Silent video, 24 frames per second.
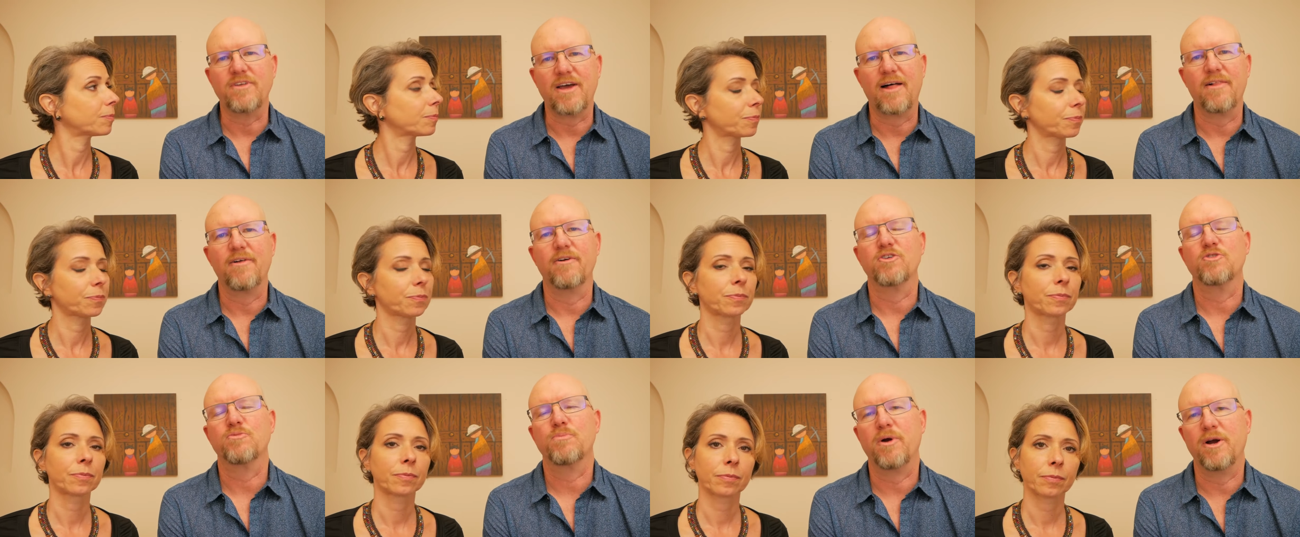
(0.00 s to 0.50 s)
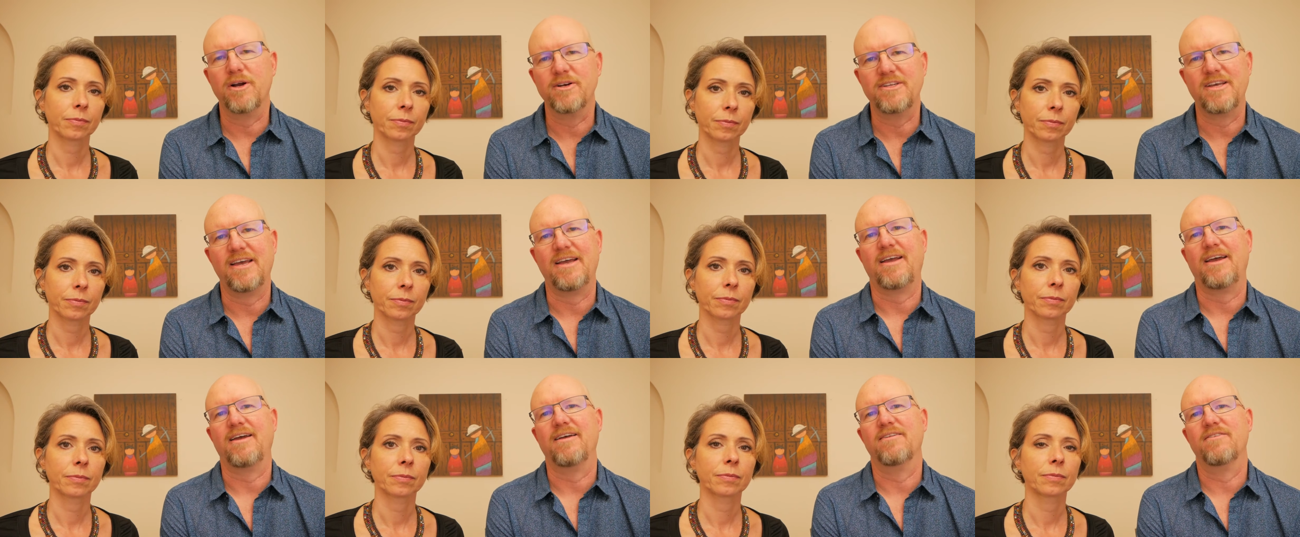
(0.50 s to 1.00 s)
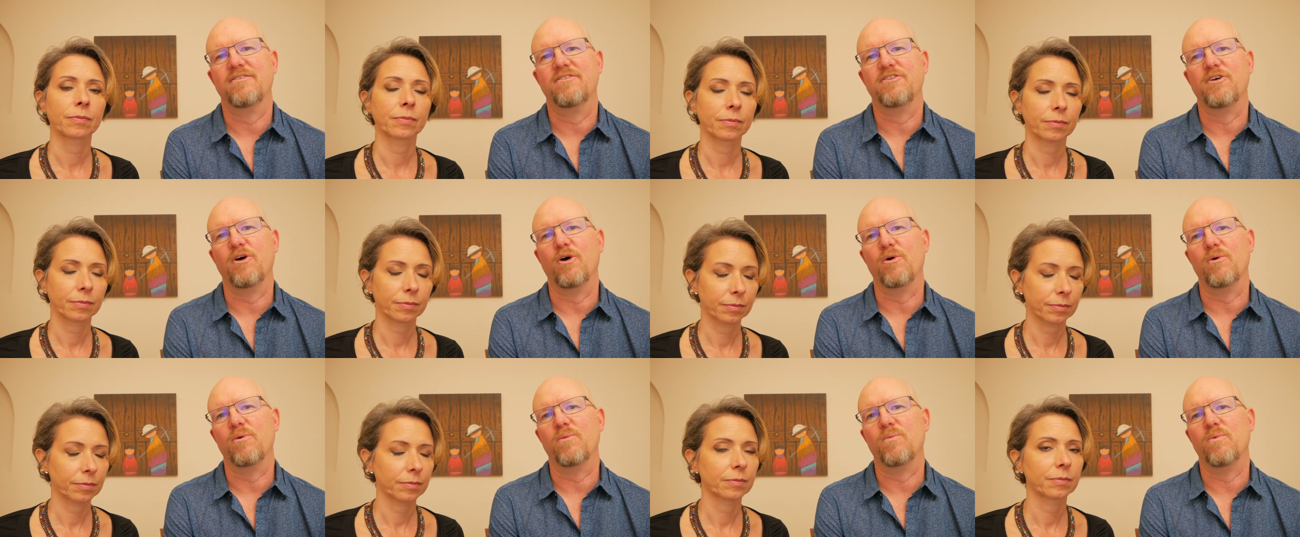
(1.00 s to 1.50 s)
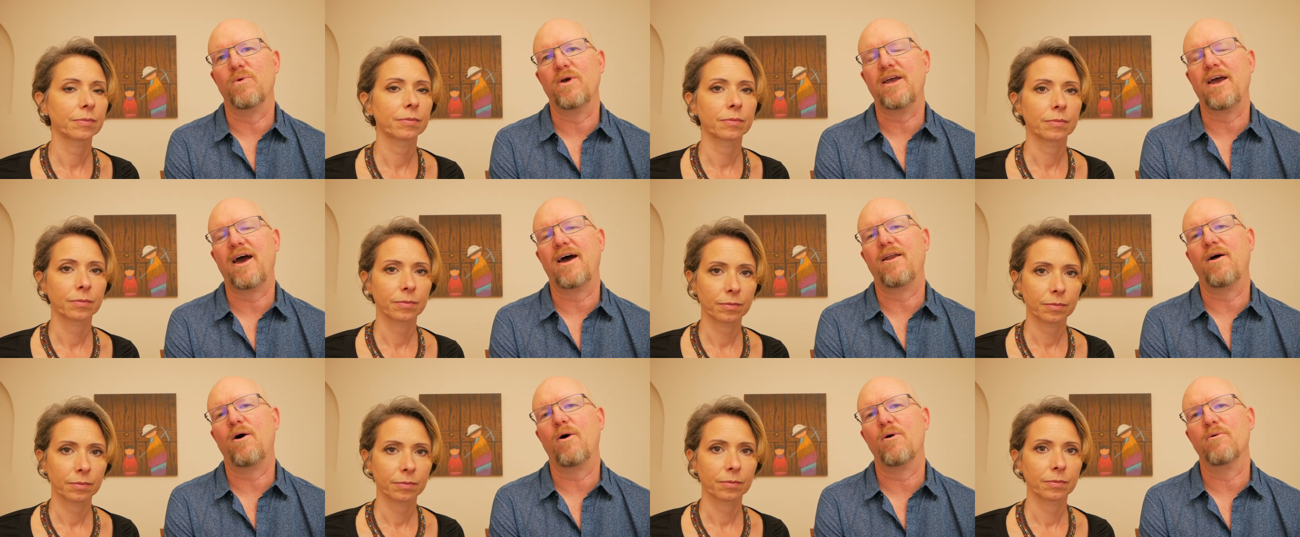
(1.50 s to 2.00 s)
Speaker 1: dollars per ticket. So we
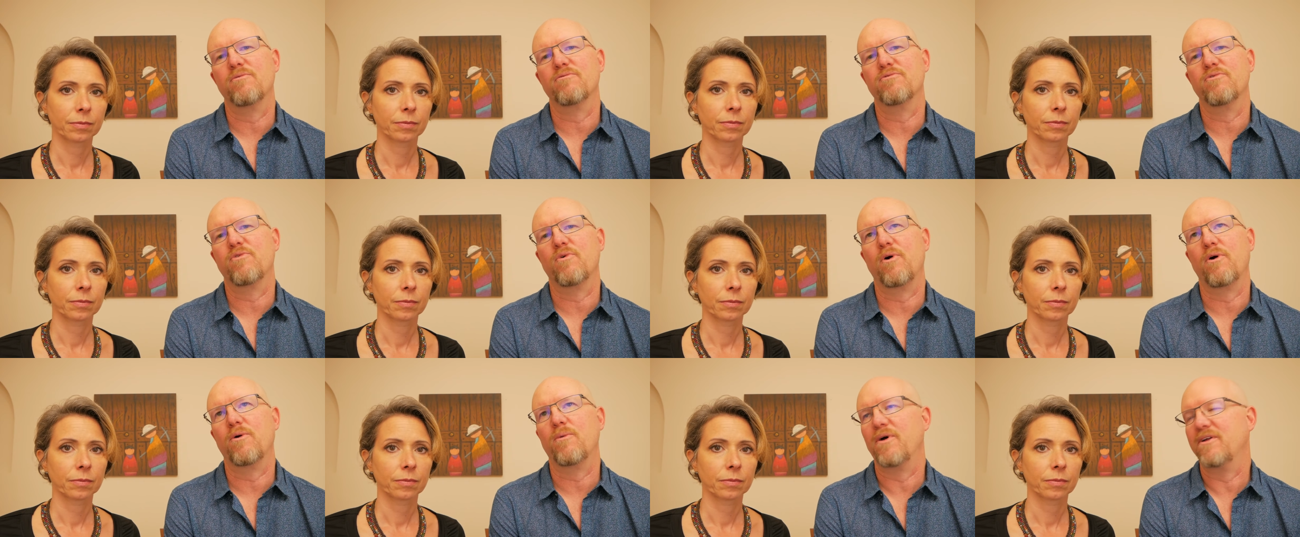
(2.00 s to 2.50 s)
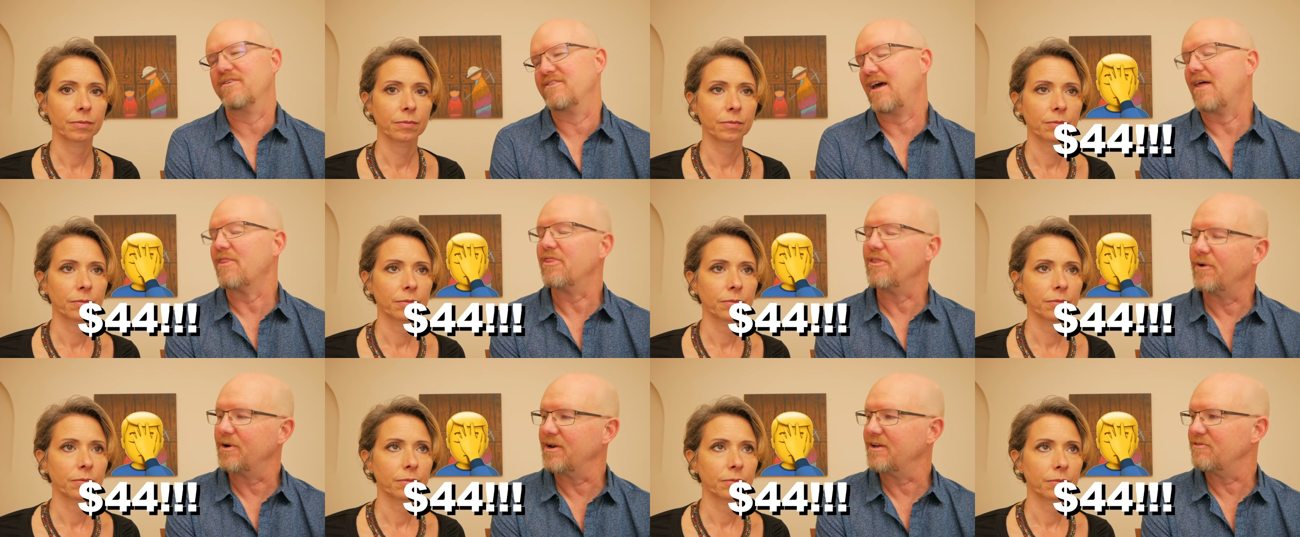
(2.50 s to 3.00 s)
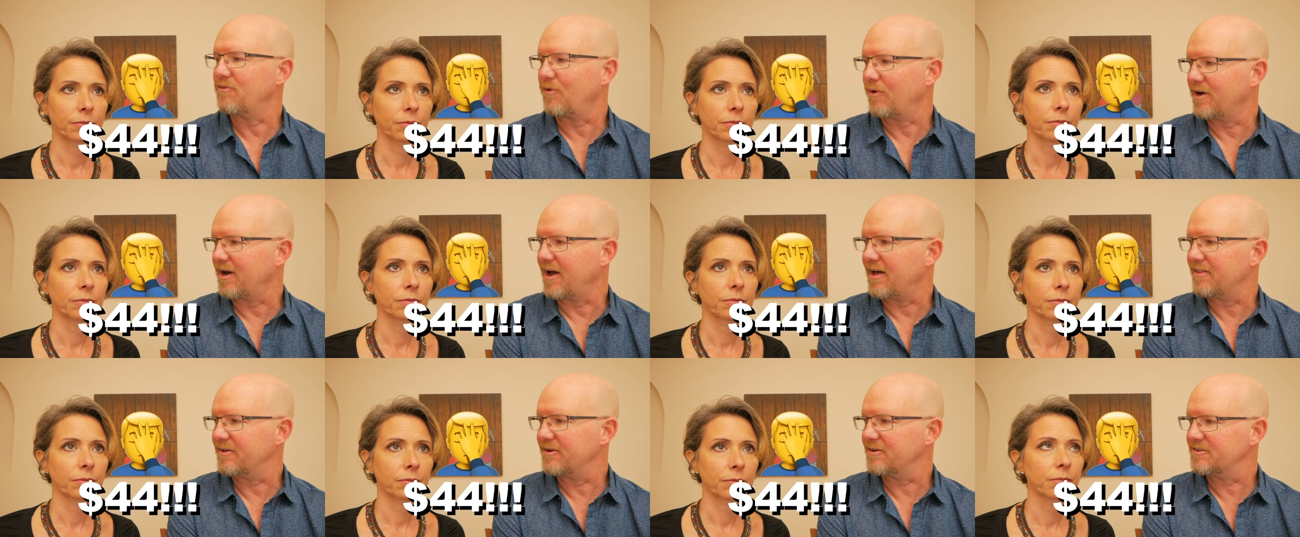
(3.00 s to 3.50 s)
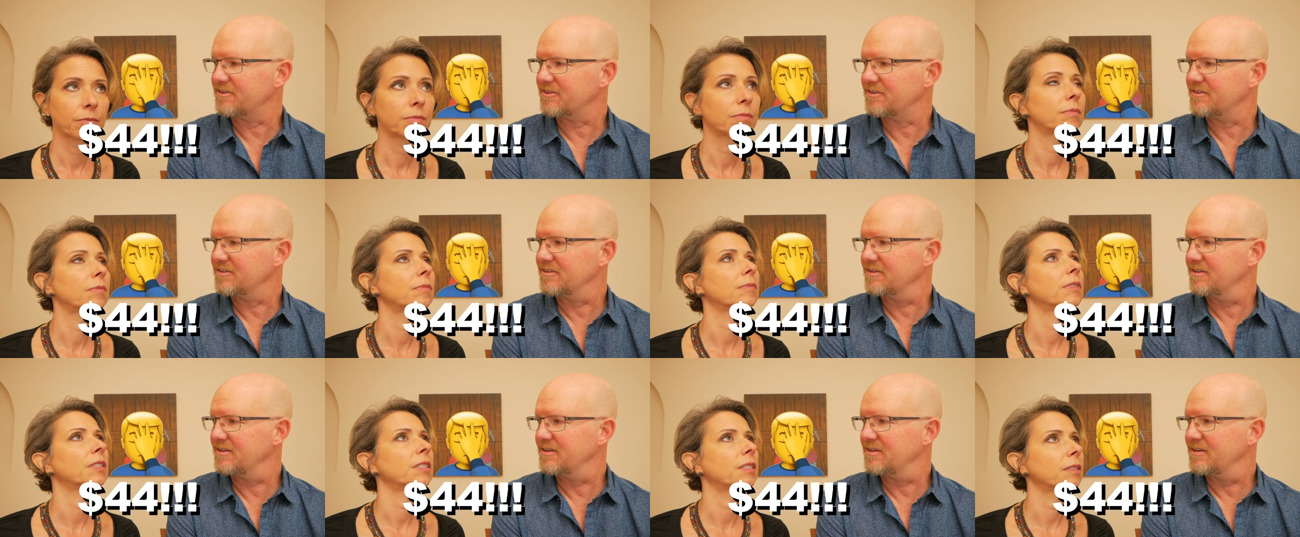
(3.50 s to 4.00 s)
got home for what is that? Thirty four dollars.
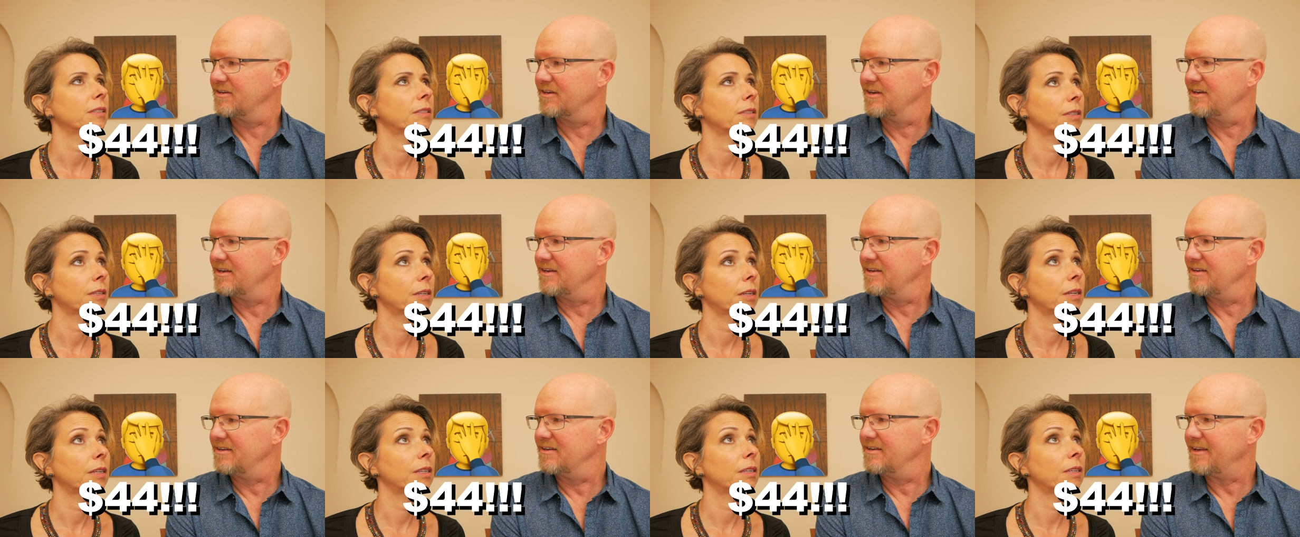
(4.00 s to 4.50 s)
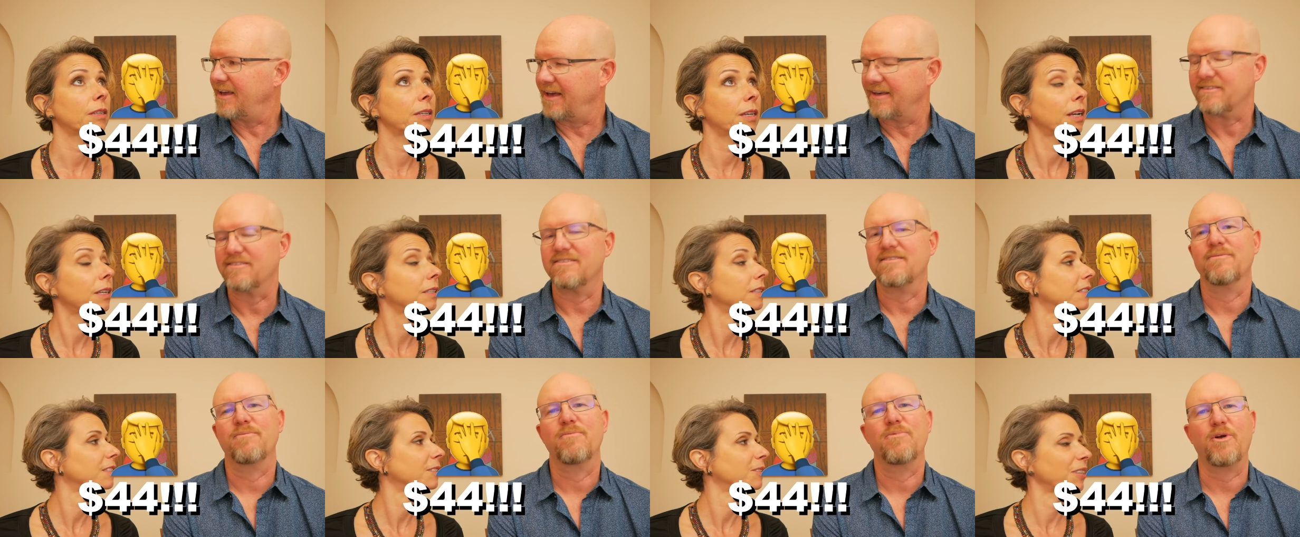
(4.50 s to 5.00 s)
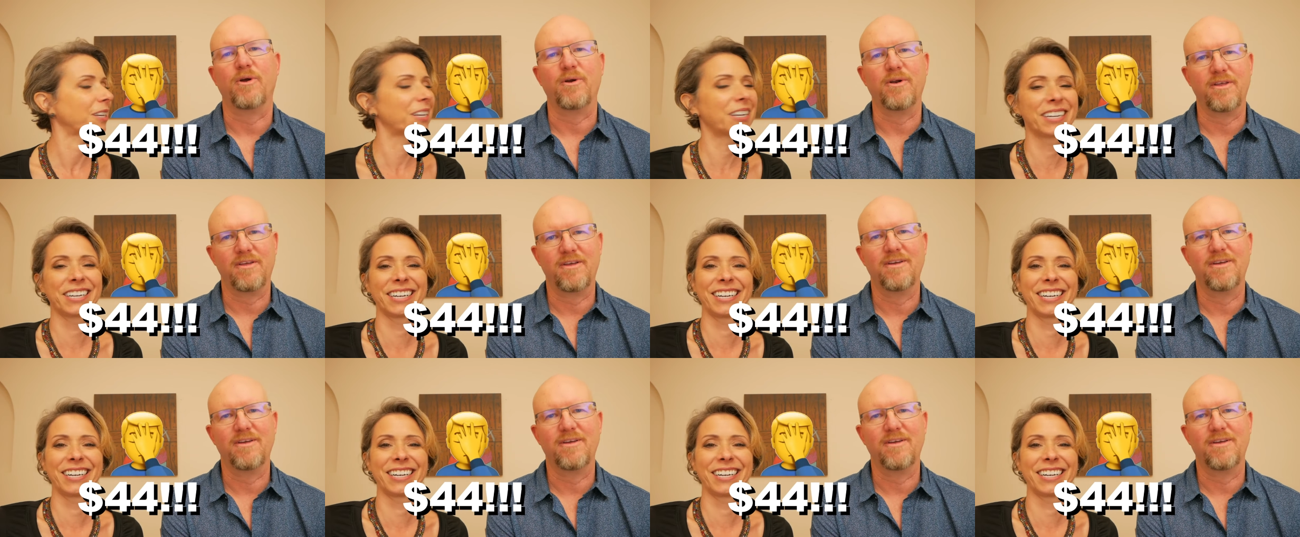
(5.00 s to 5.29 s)
Yes, yes. 30,